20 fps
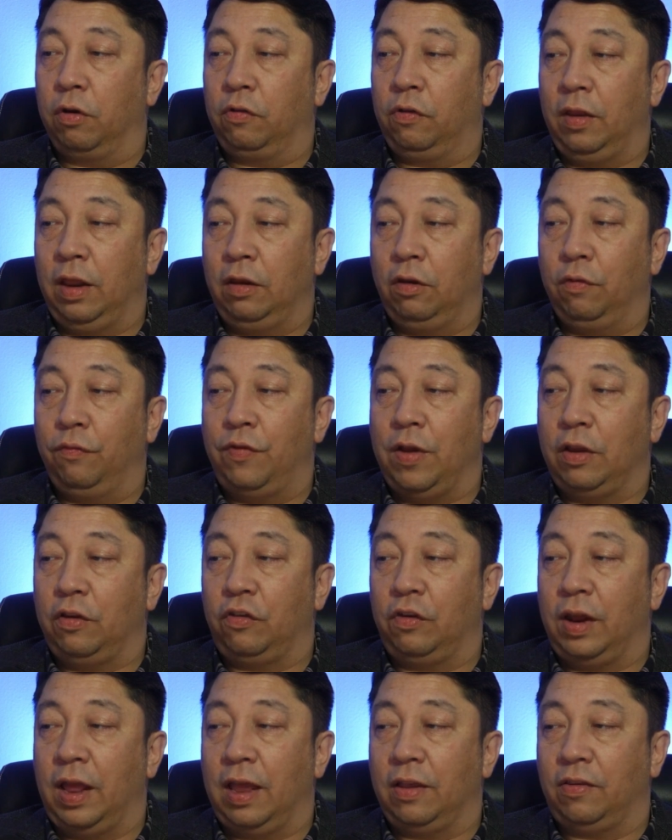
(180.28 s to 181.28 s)

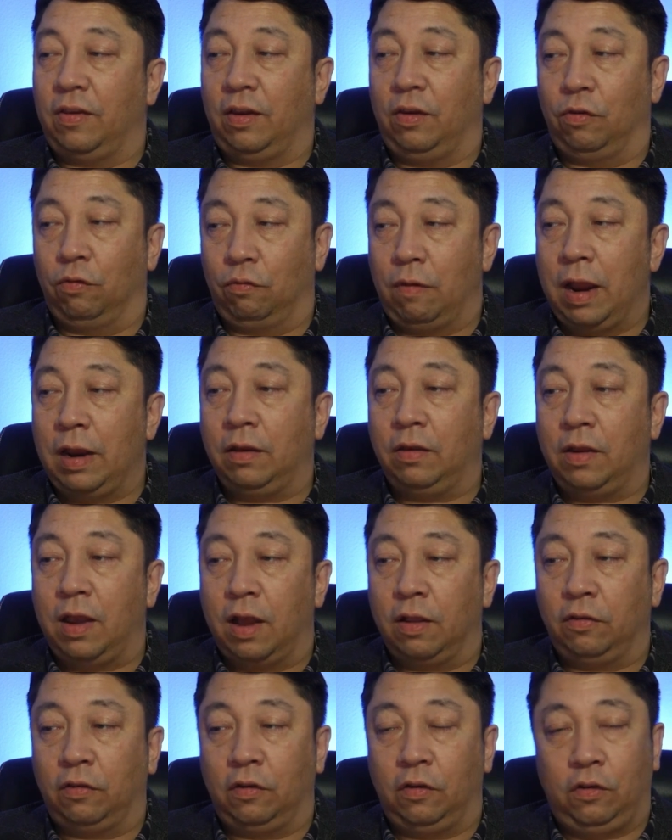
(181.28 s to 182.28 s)
intervention as a direct
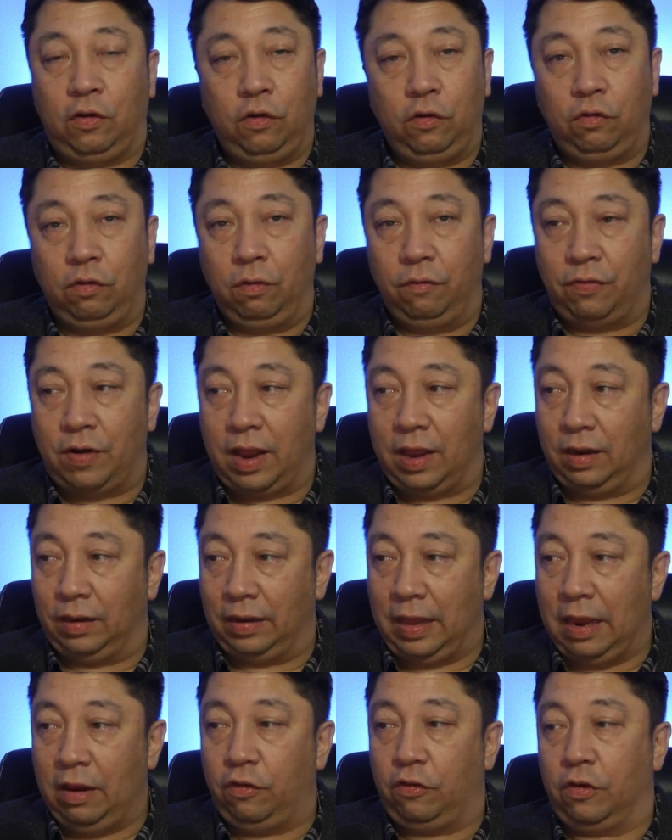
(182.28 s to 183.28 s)
constitutional
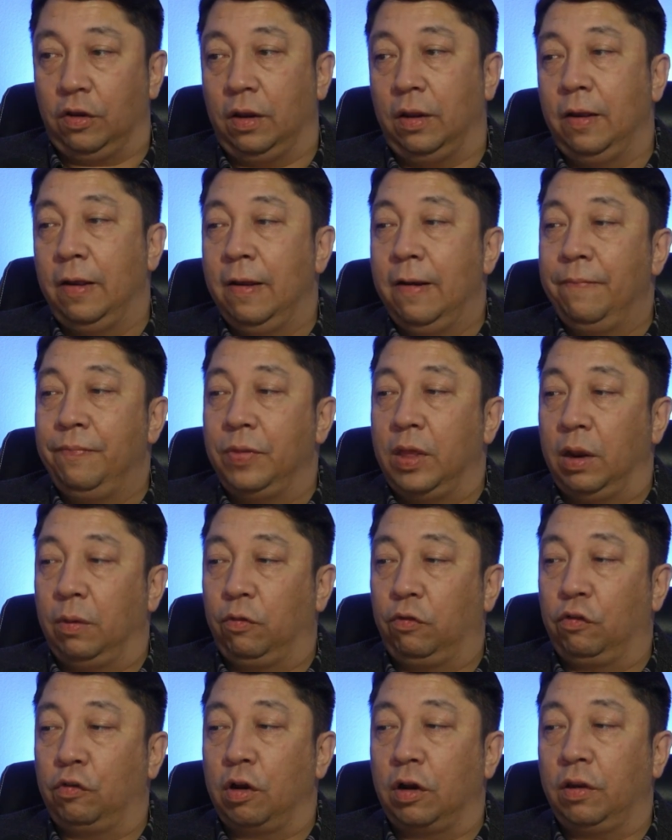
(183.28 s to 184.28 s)
violation that
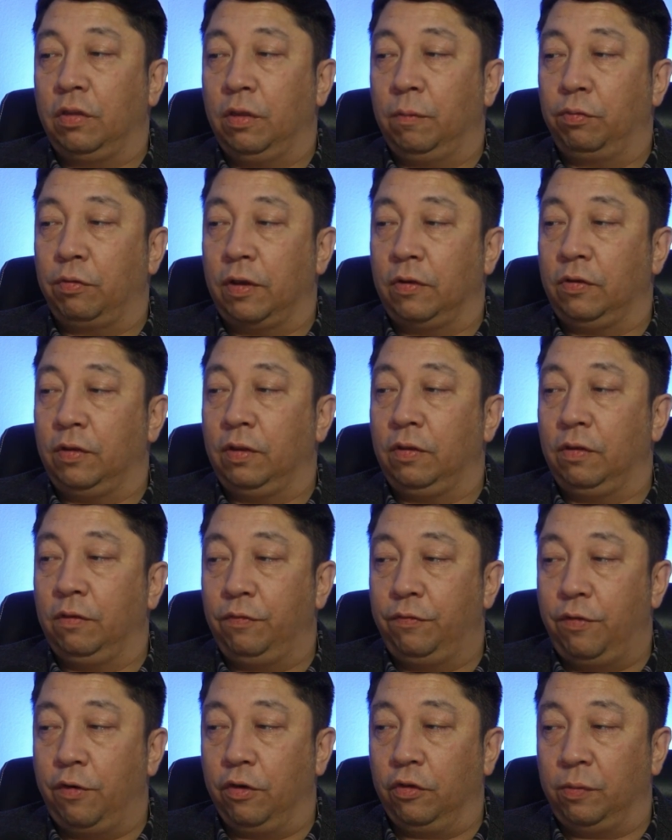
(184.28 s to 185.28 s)
obstructed the president's
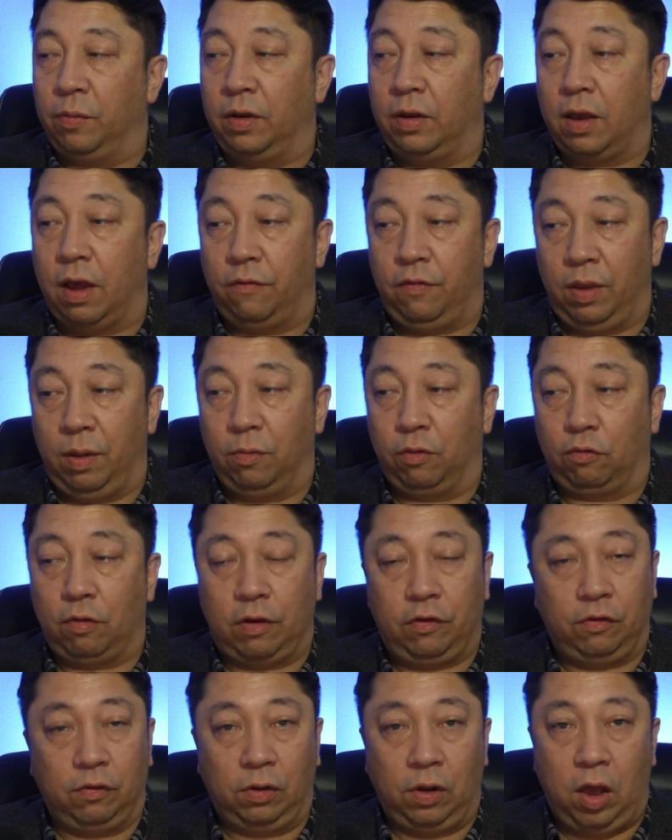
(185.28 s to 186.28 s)
enforcement of
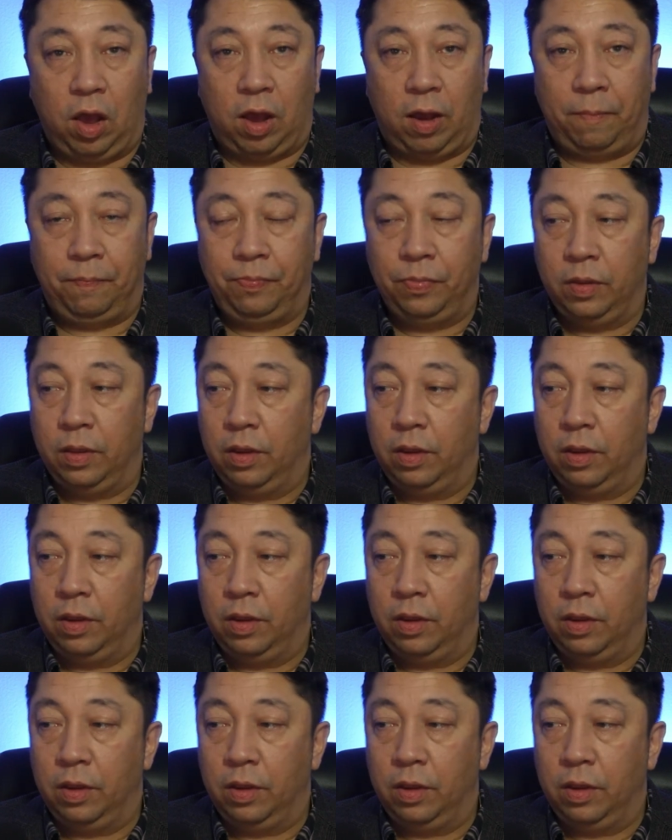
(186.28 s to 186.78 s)
immigration law.